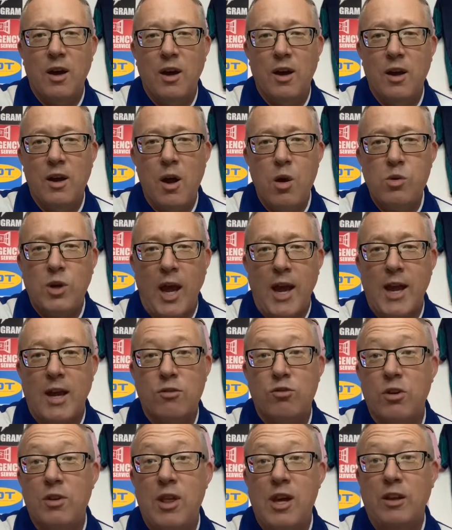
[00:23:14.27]
Okay,
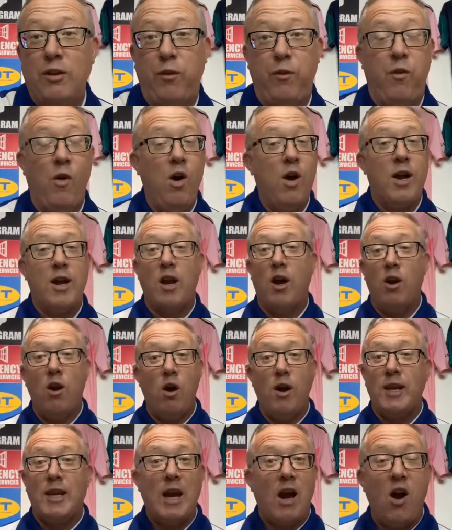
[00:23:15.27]
Andrew, that's fine. And
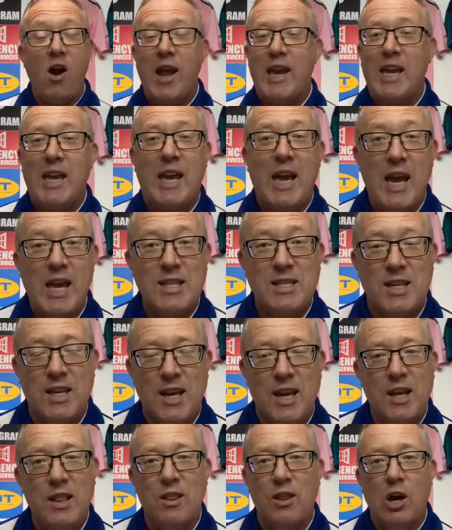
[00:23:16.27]
I get
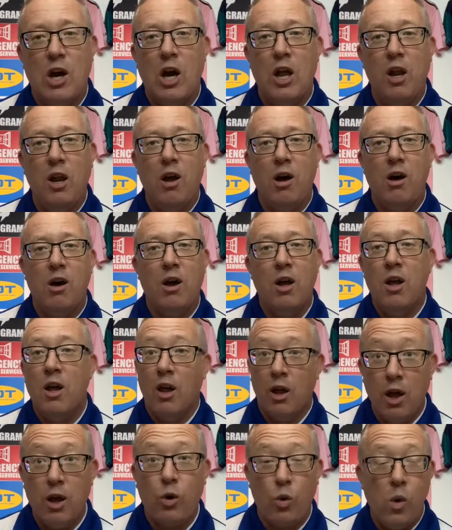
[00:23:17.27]
it that
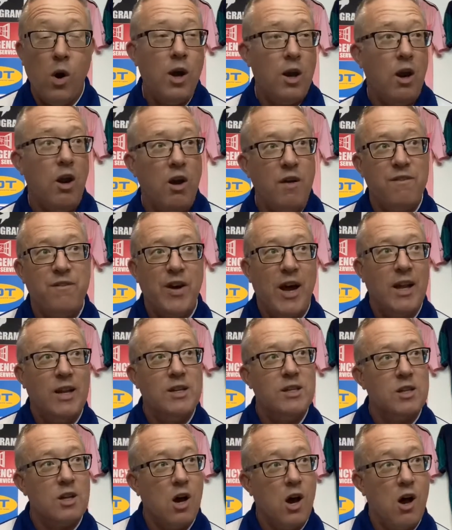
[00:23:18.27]
quite a lot of
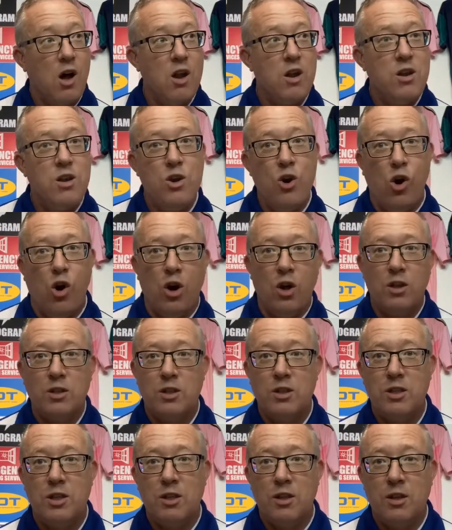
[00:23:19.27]
fans are not